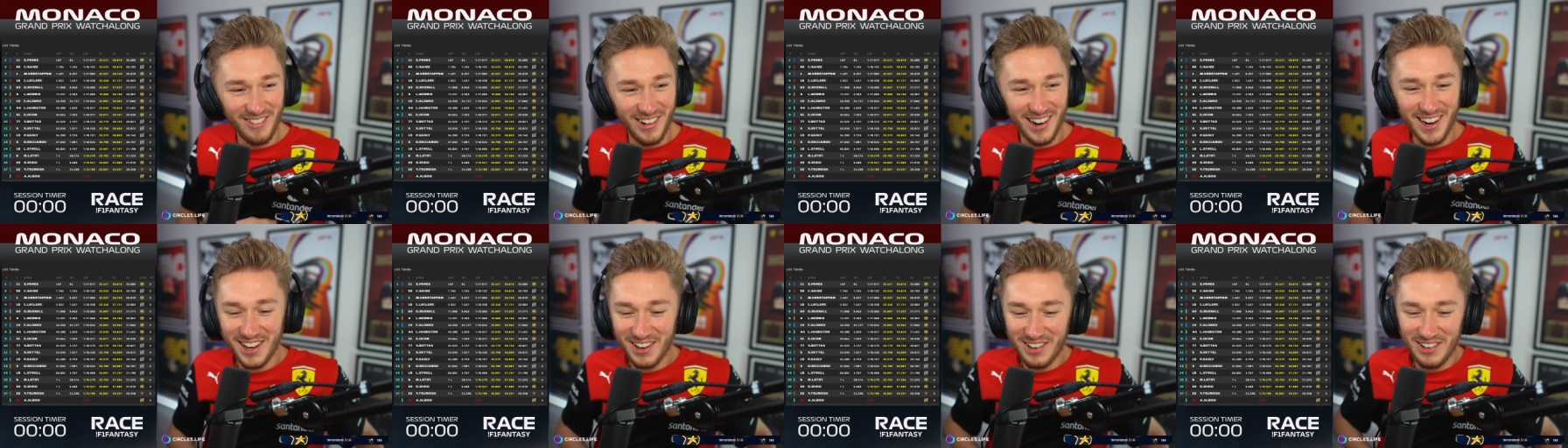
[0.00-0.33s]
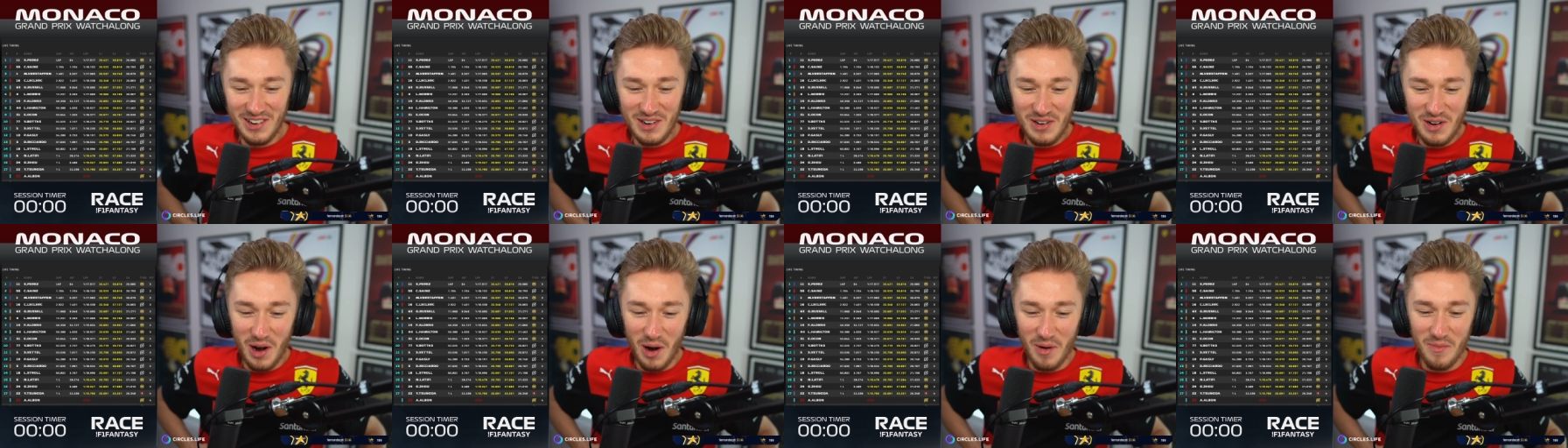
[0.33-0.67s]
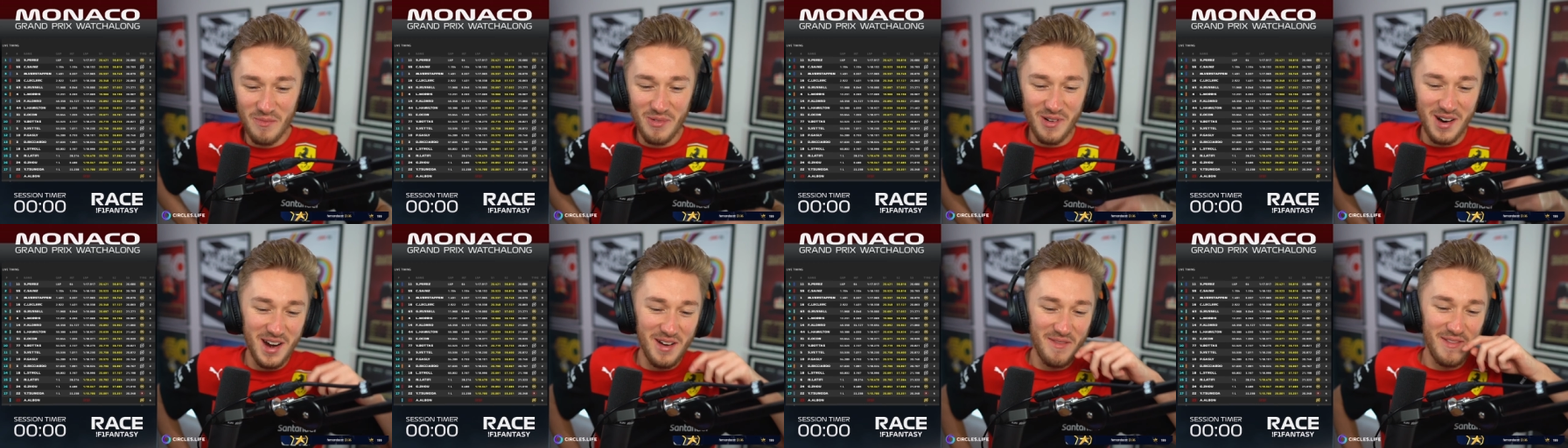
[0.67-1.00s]
what a good
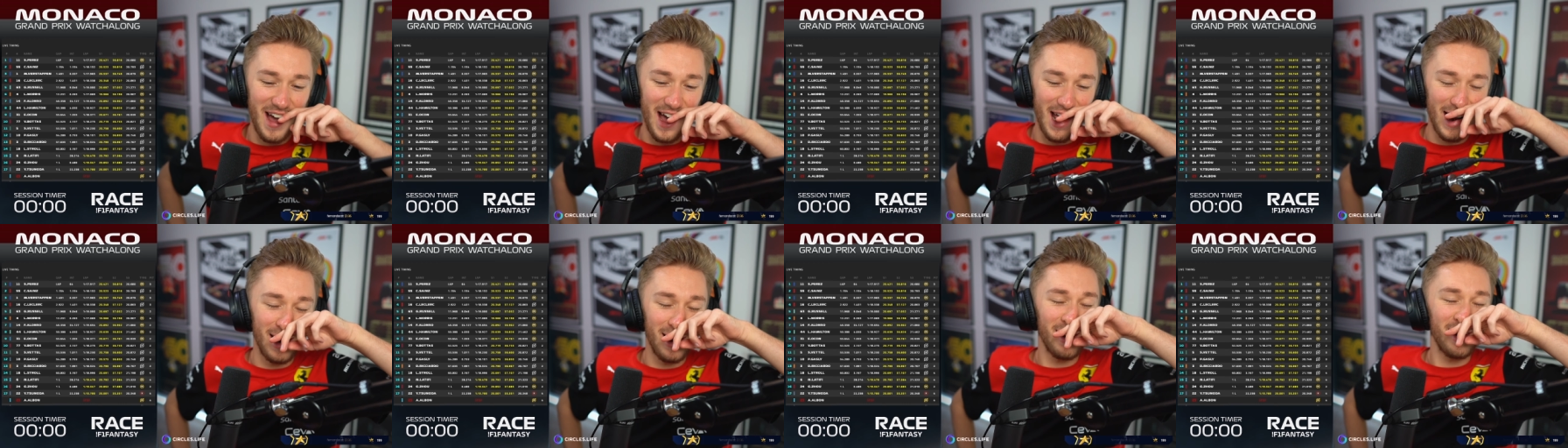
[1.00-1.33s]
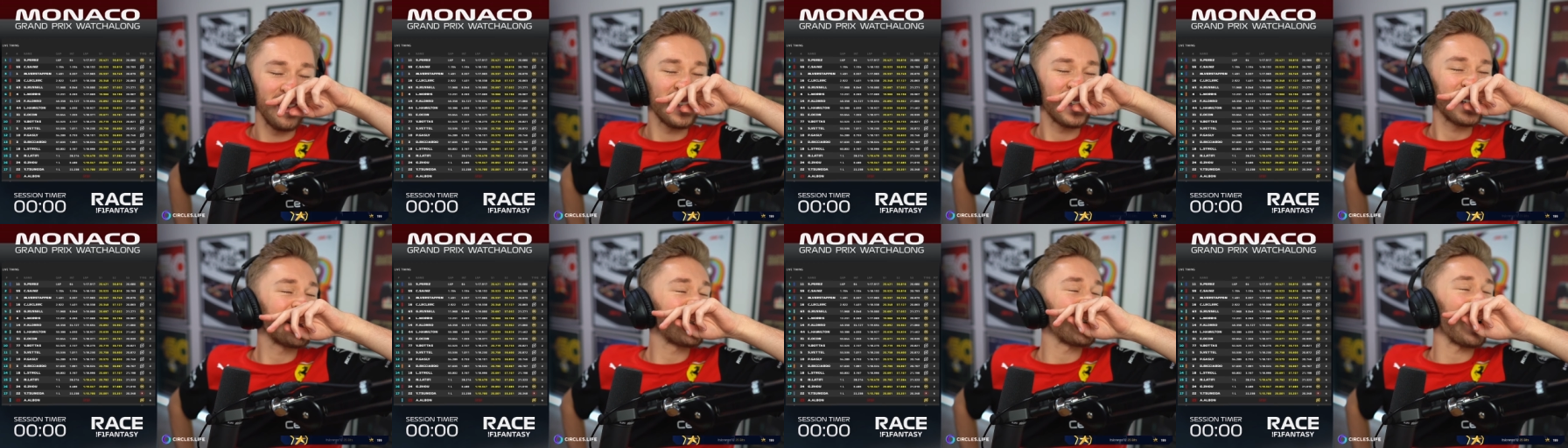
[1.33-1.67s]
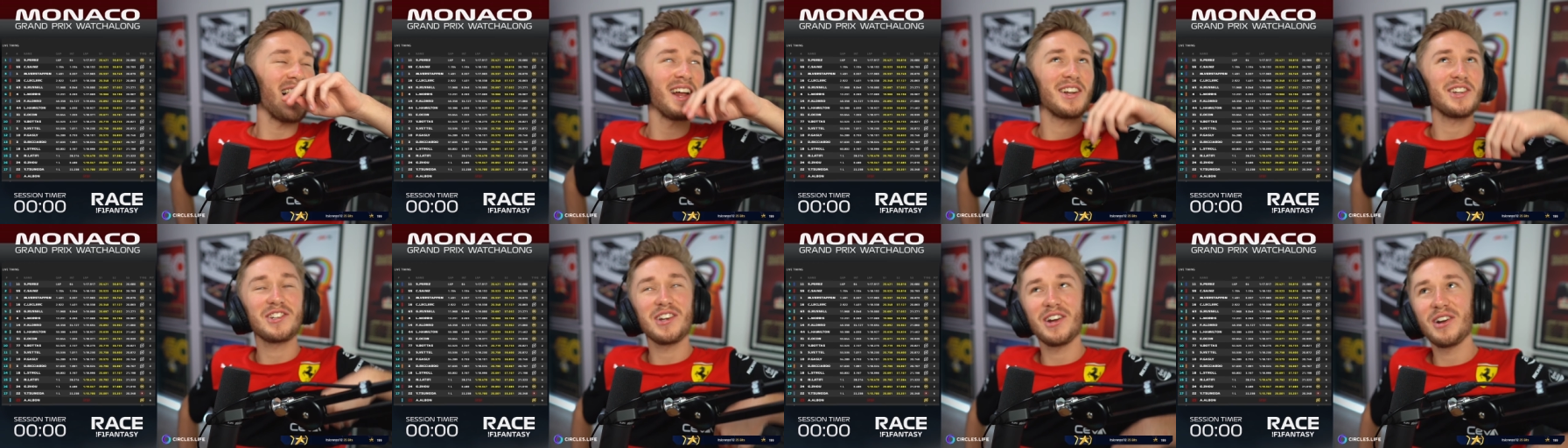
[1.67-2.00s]
Grand Prix, man.
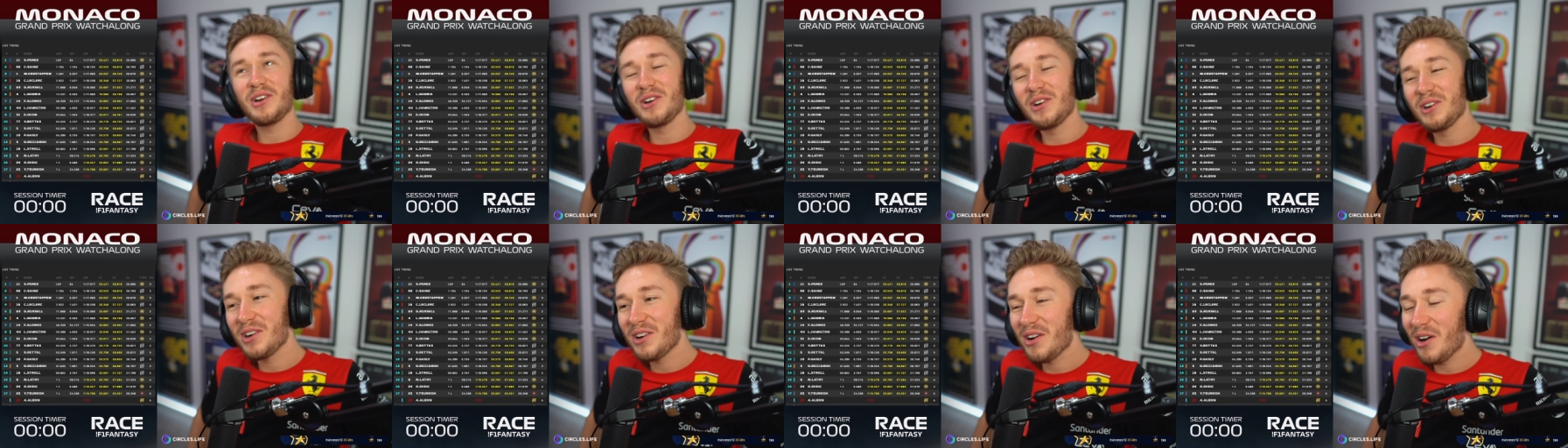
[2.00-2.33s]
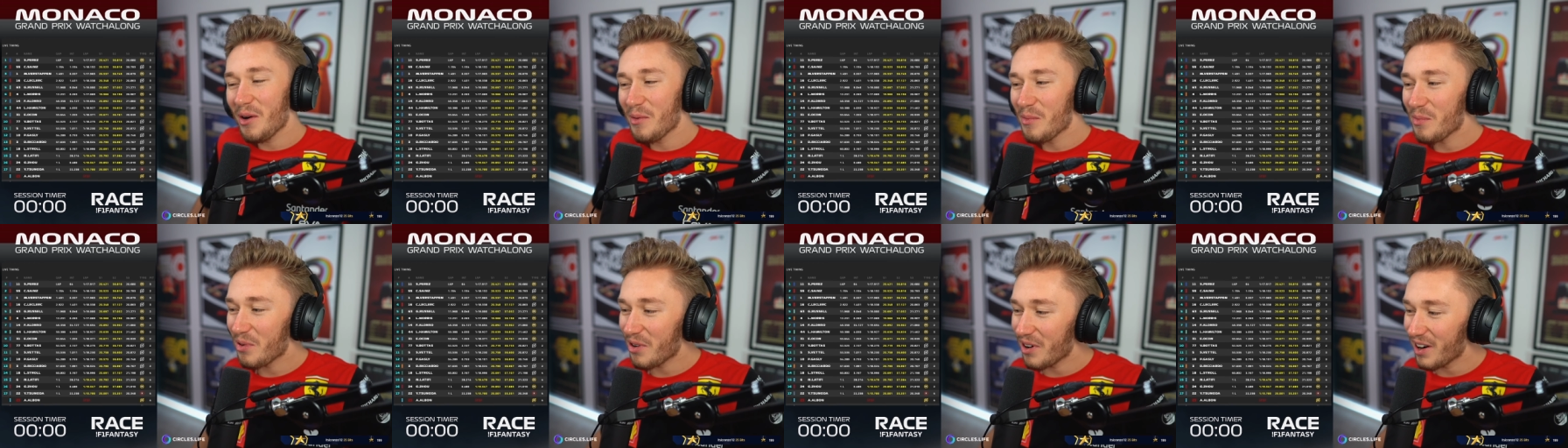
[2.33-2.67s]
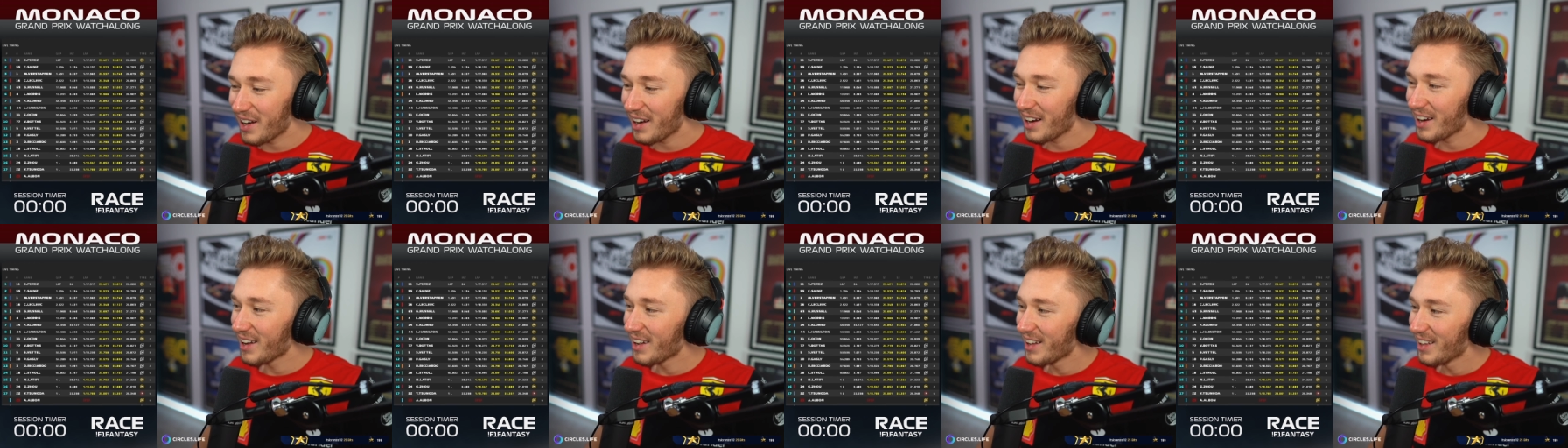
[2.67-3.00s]
Such a good Grand
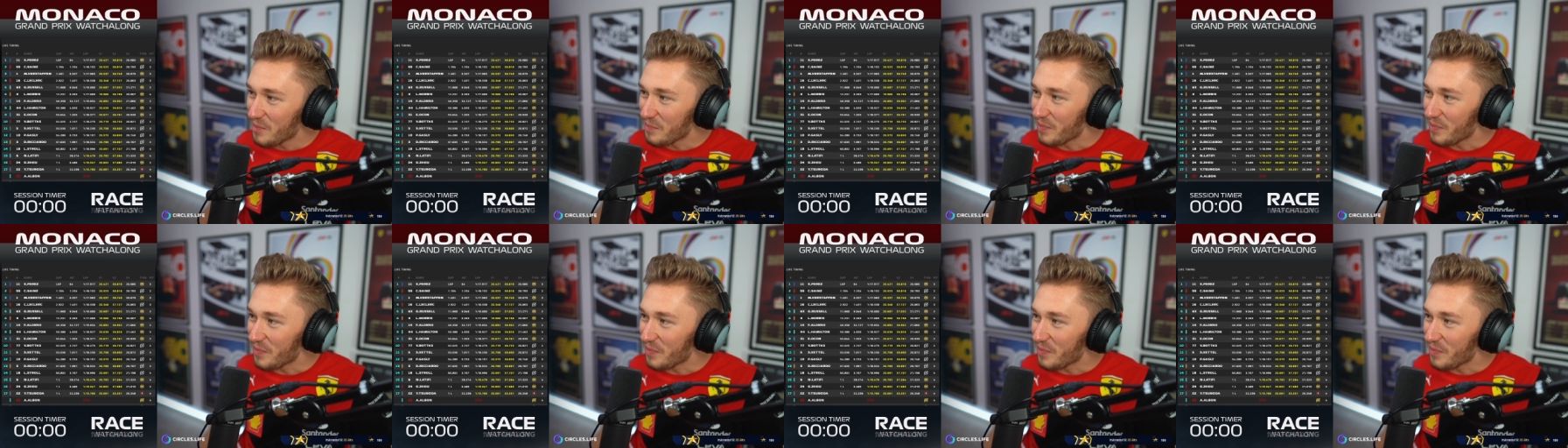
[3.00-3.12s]
Prix.